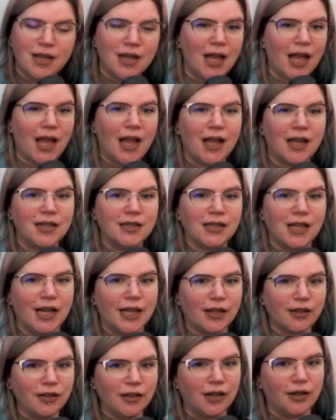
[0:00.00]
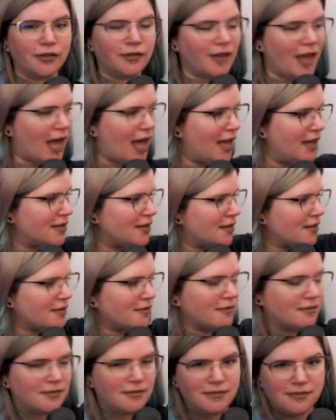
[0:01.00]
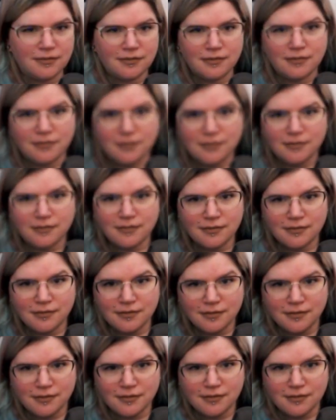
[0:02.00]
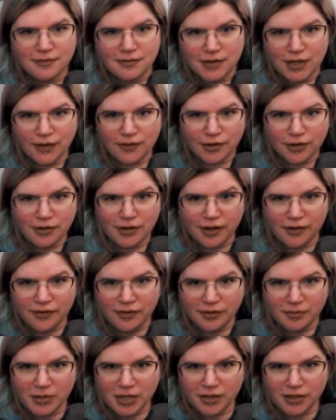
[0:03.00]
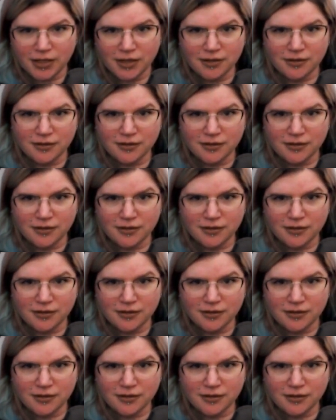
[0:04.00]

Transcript: and like loaf cats. If you're not familiar.